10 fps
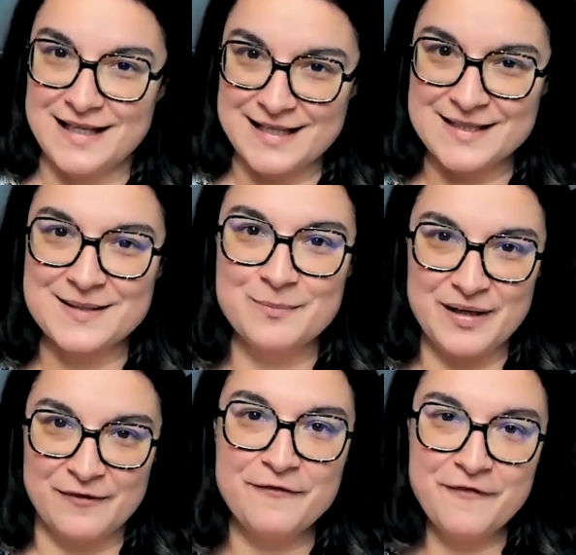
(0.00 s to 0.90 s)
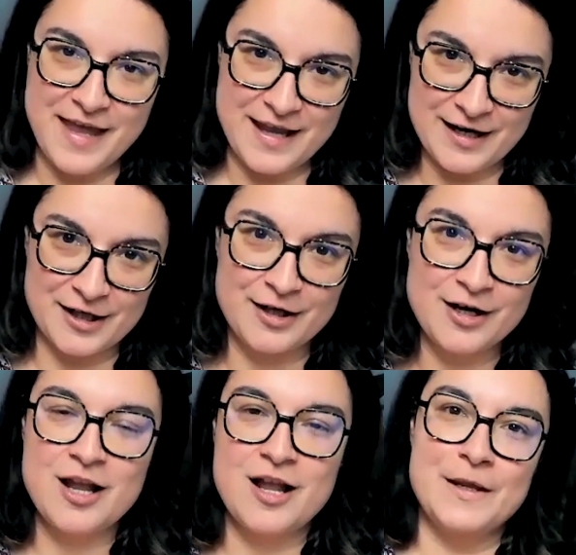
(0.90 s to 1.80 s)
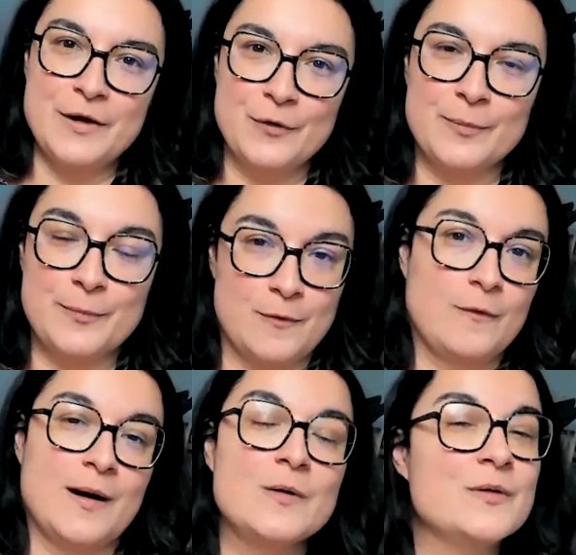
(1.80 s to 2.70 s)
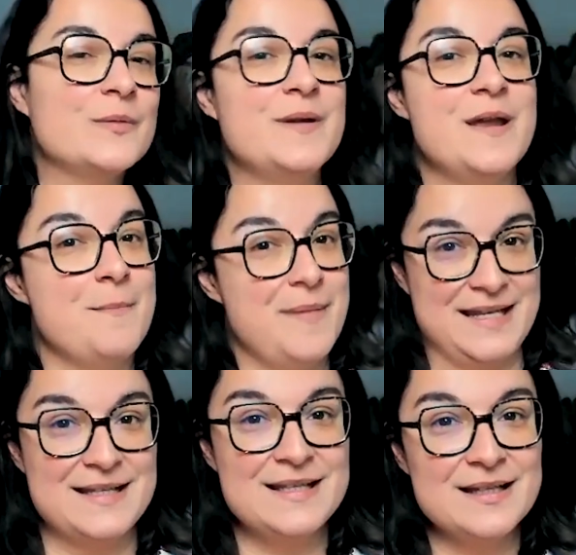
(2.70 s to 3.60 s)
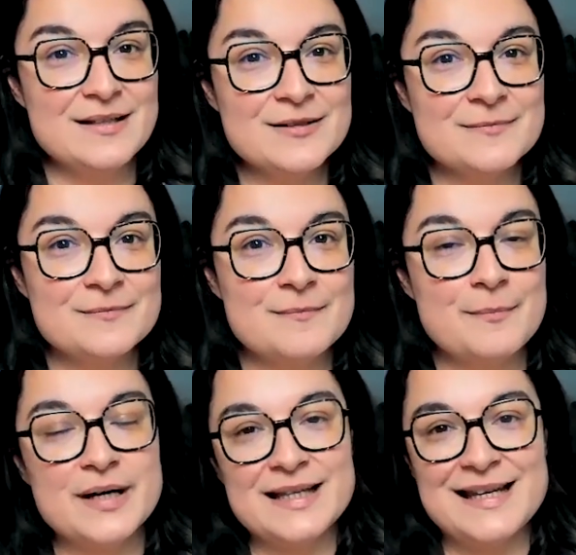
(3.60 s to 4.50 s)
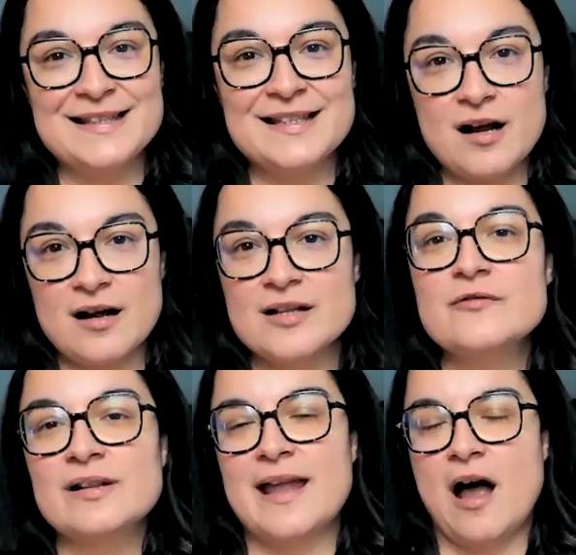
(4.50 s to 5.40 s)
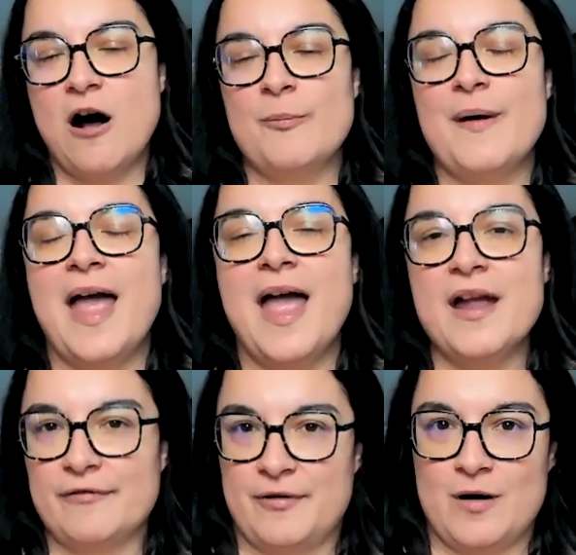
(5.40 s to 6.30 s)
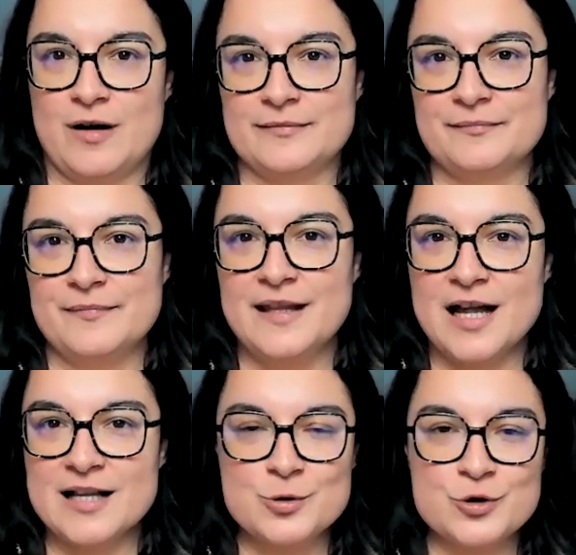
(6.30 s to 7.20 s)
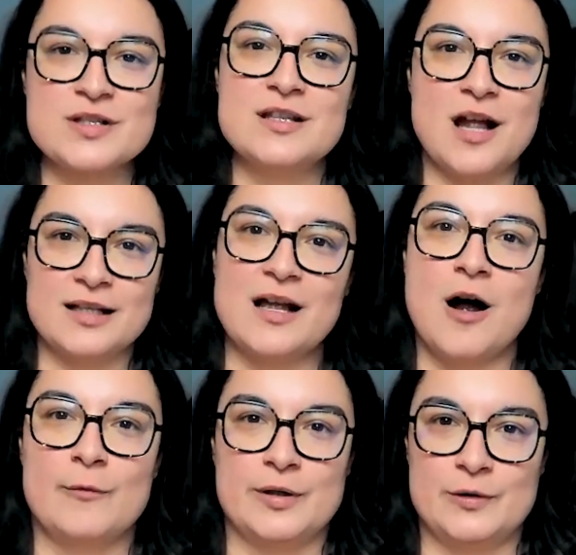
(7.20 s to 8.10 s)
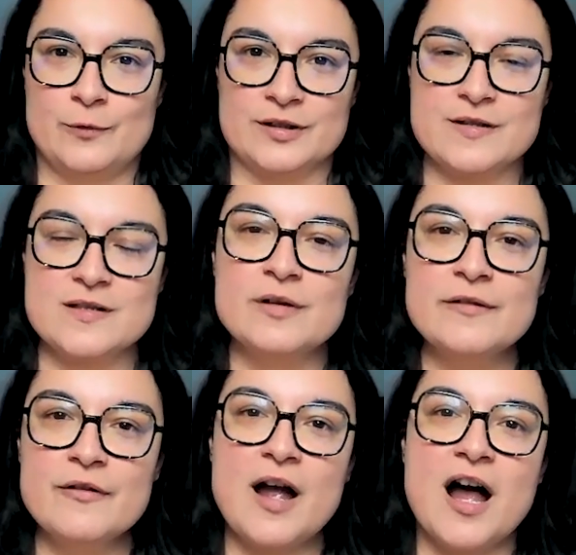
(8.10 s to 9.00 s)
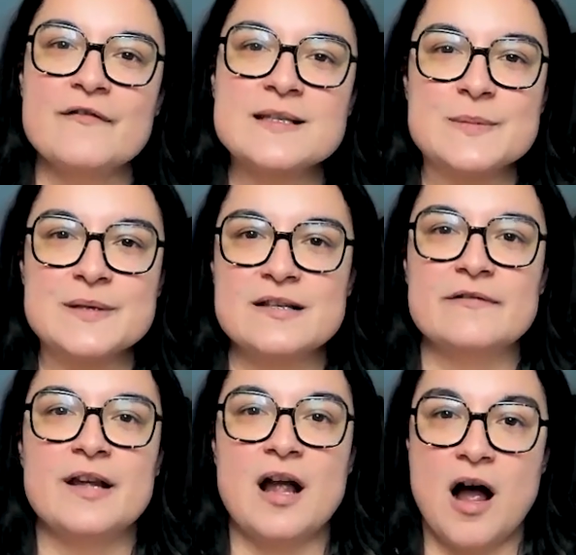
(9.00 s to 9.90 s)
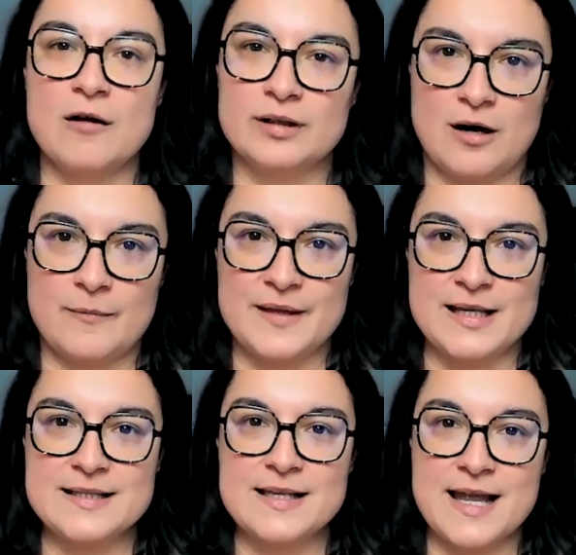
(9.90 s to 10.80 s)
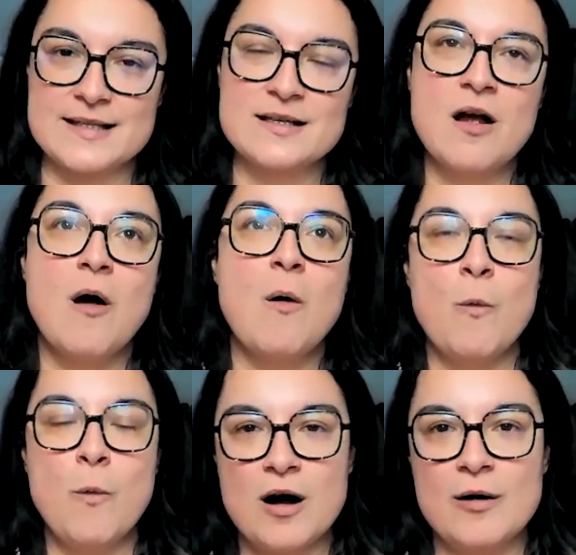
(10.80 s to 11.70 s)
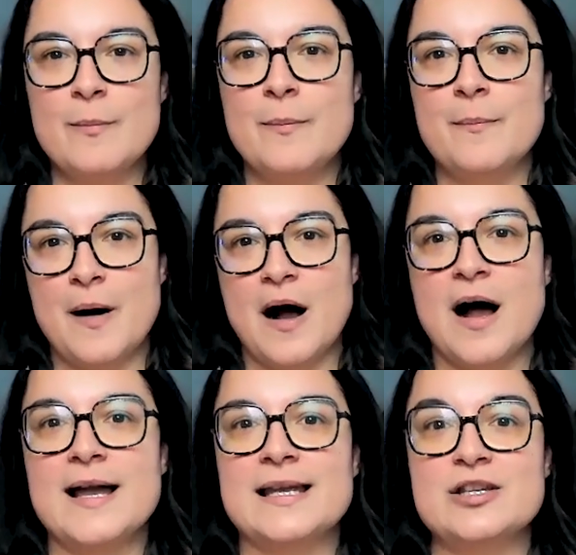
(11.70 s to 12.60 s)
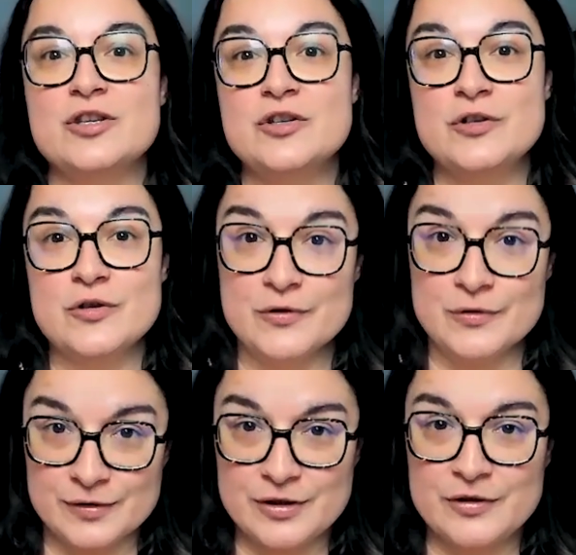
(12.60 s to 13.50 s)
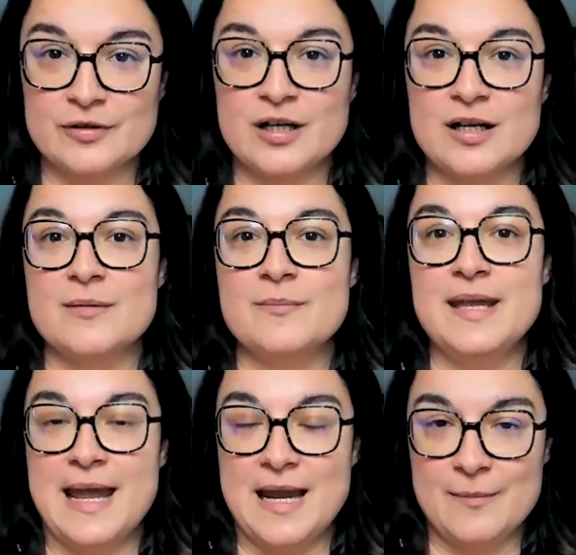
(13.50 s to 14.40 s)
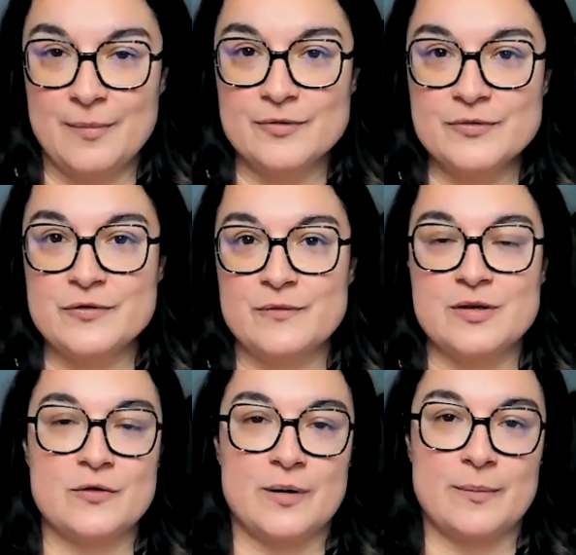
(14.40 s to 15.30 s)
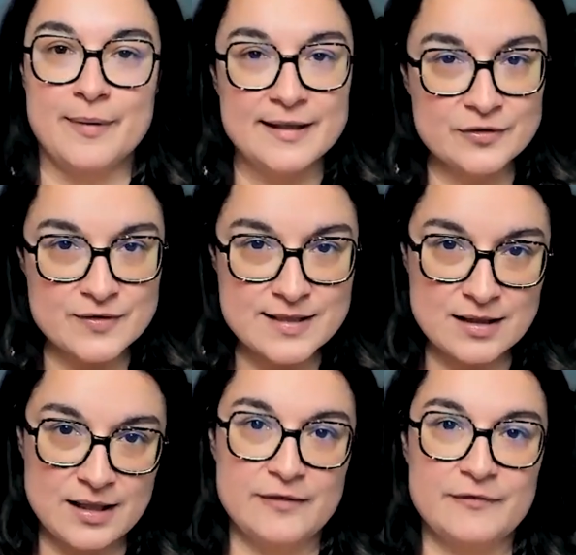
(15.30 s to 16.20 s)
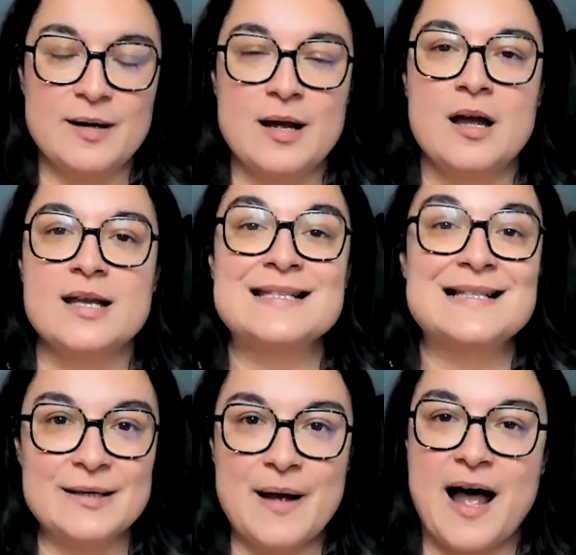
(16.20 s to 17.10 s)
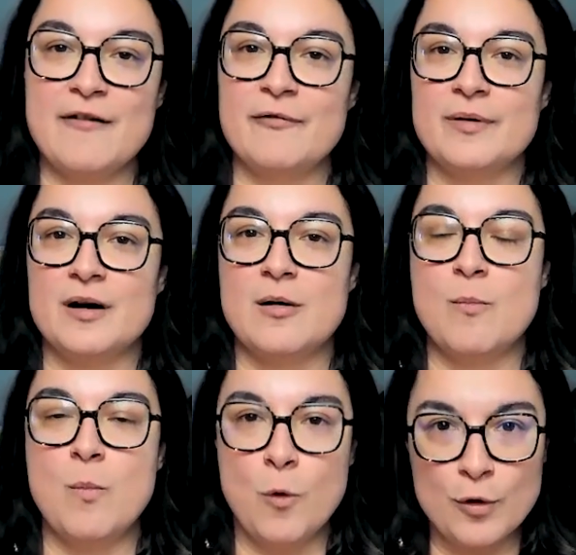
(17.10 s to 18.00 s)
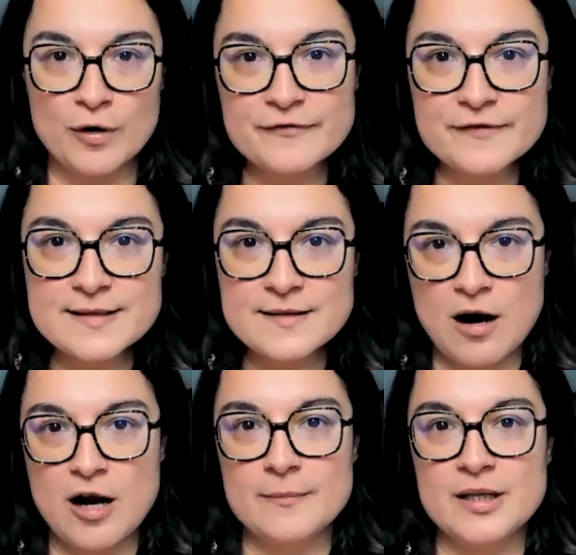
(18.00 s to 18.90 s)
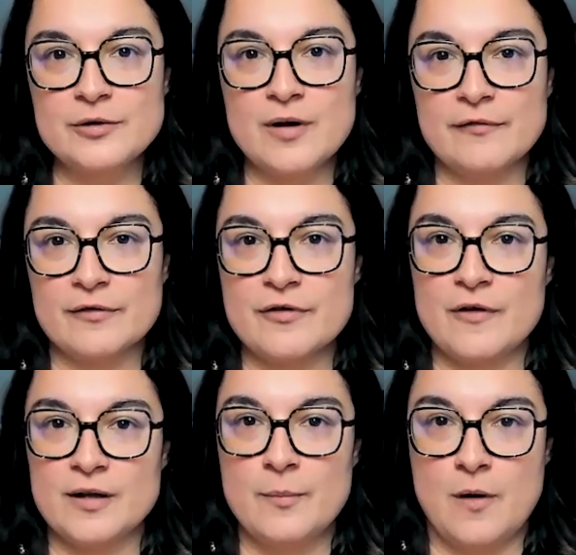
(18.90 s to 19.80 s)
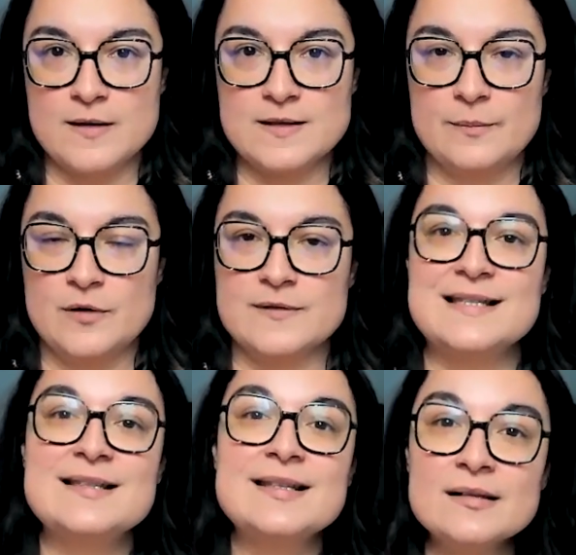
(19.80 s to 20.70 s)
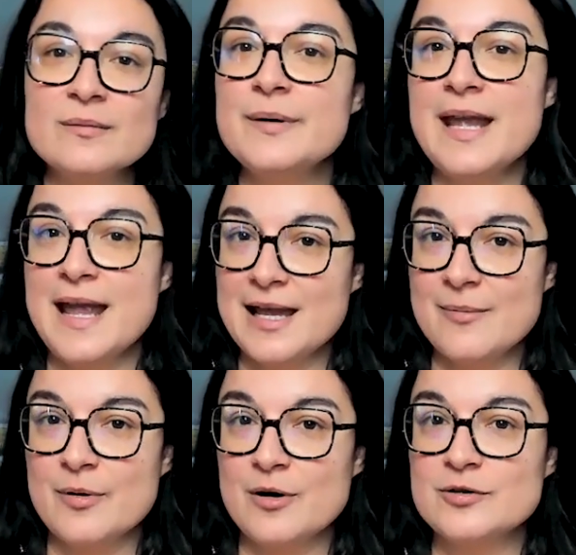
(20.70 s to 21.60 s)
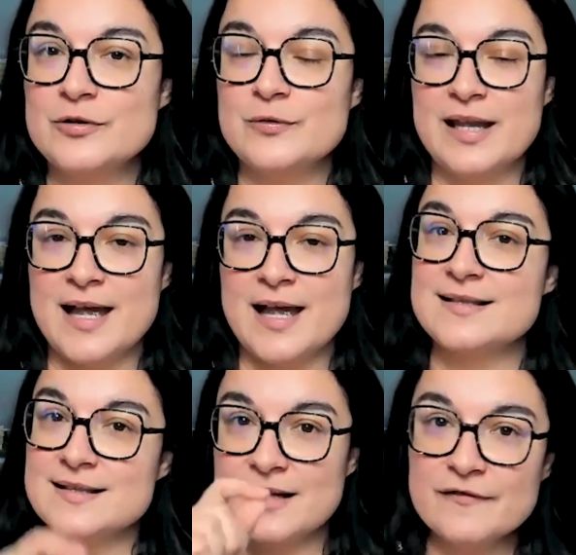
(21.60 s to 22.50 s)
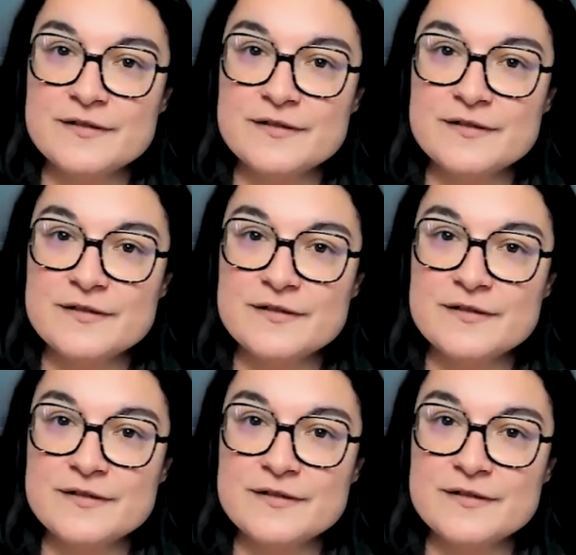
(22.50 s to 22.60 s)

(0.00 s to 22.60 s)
let's be fair, your program could be amazing, but it can't really help everyone. That's just not how it works. So if you have a specific outcome that says, Well, by June, you're gonna be able to enjoy better sleep, have more free time than you ever thought possible, still be able to get stuff